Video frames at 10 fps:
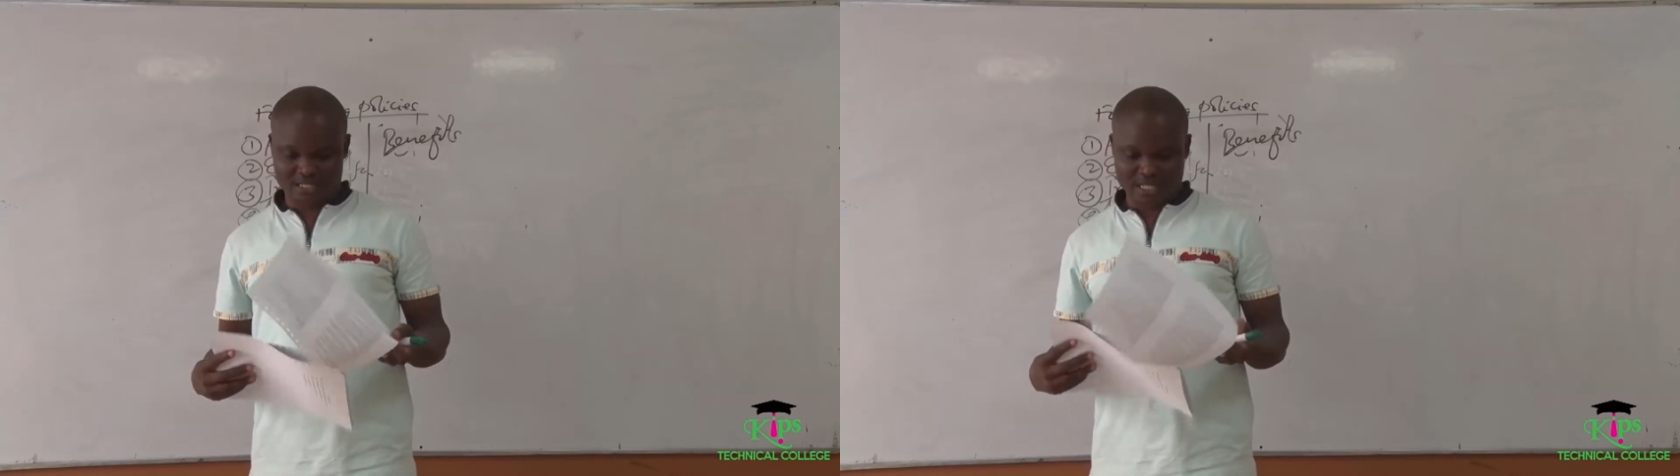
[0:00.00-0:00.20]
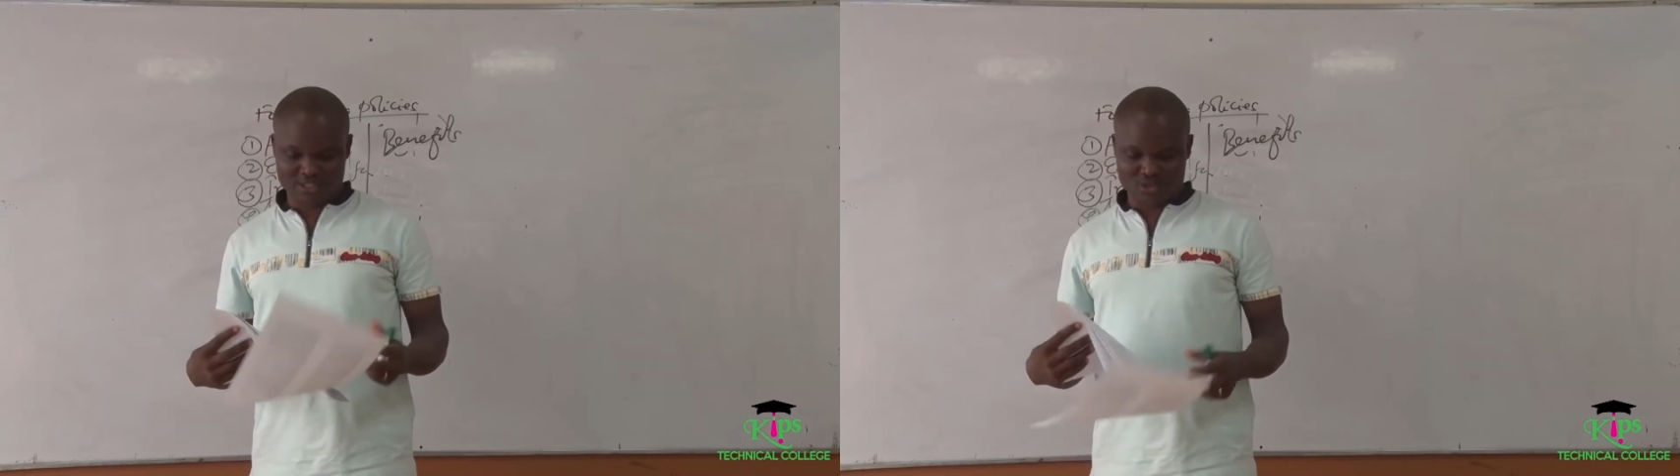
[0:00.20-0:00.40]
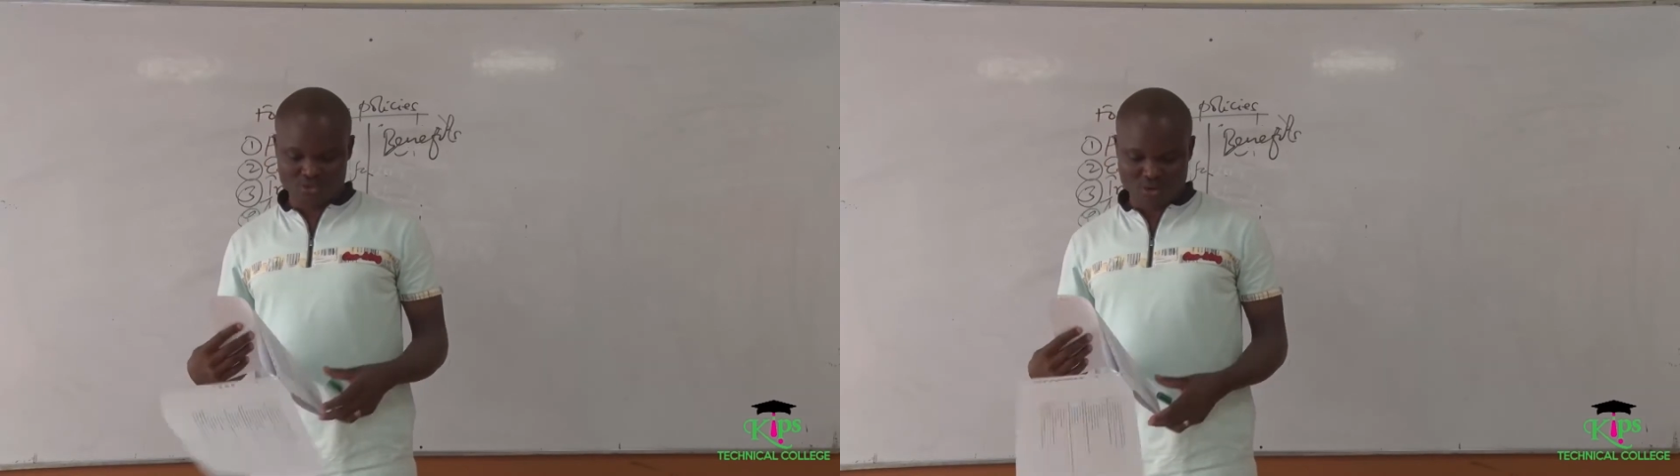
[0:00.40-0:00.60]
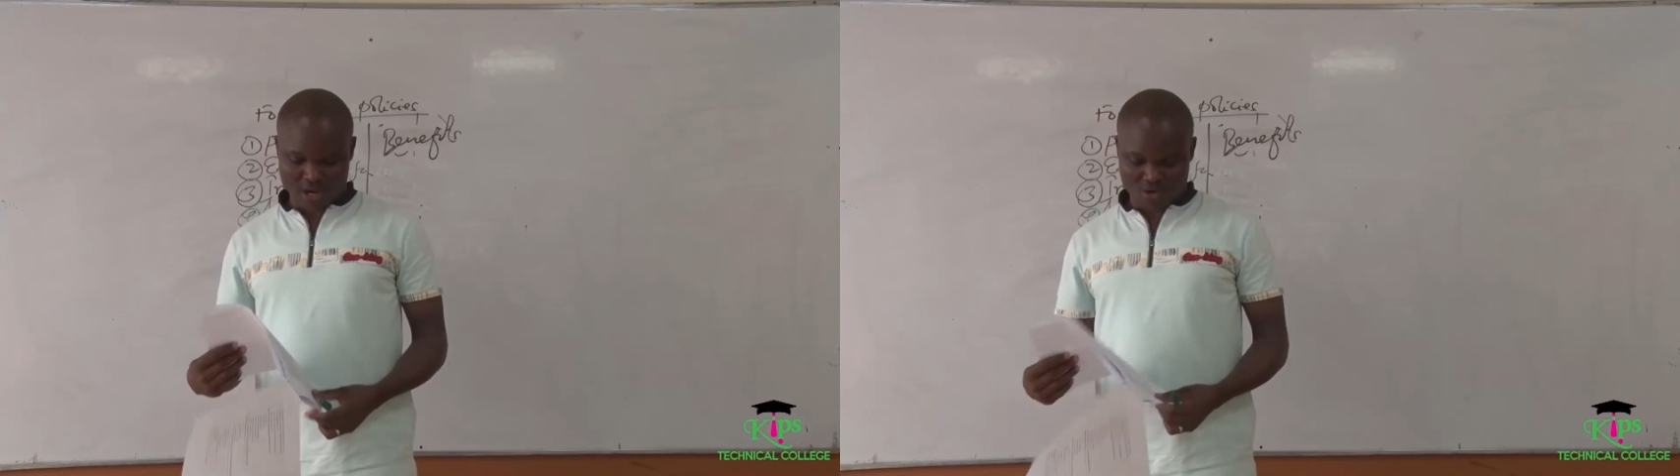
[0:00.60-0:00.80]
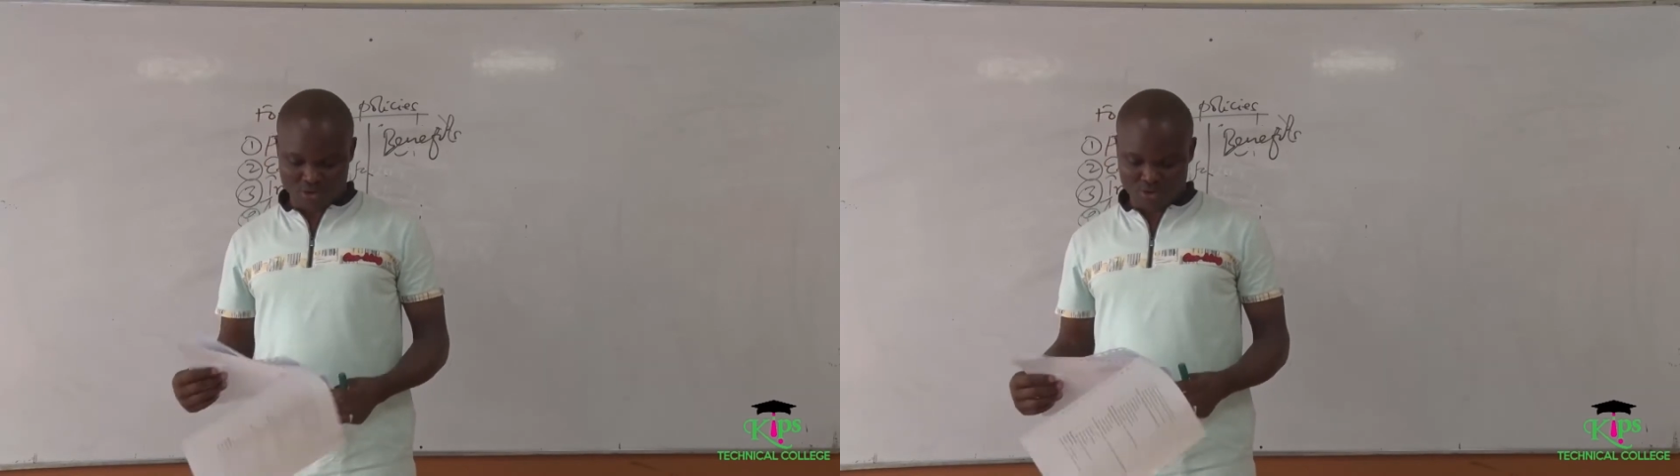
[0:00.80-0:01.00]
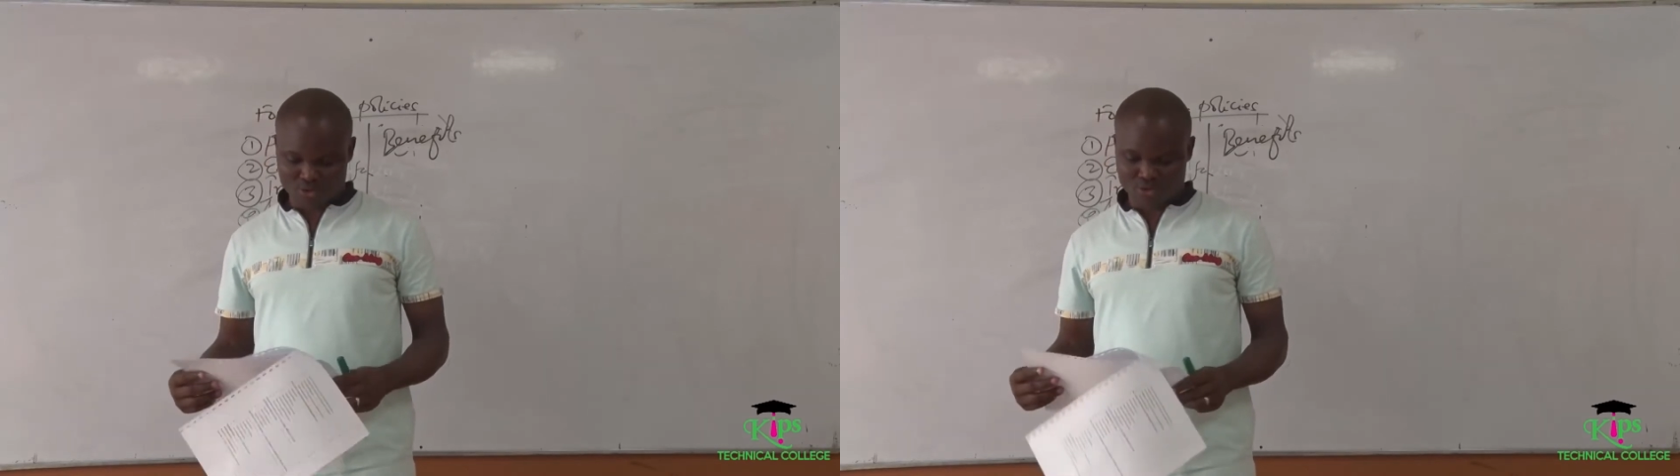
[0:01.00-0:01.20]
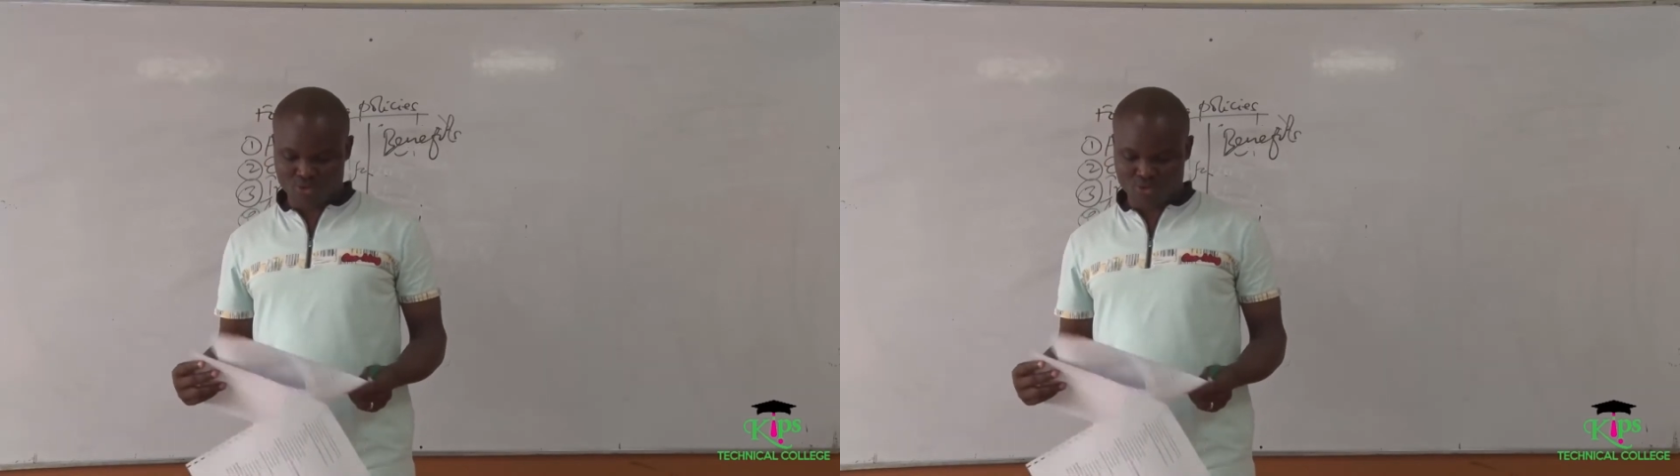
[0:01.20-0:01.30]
that you are going to